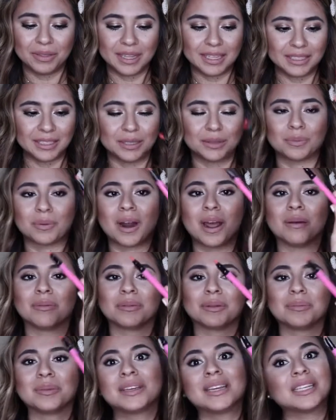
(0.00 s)
this is
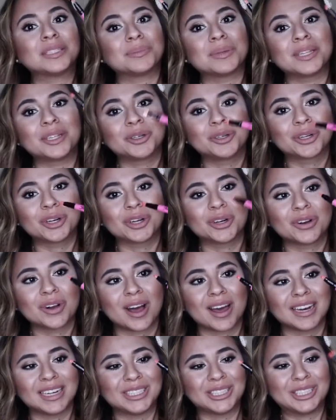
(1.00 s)
probably because my little girl
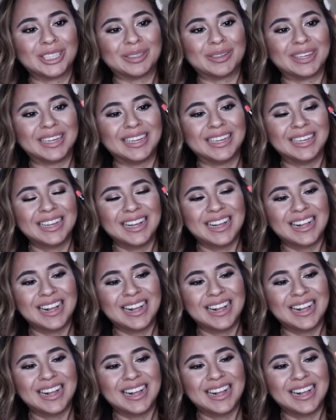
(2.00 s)
got into it.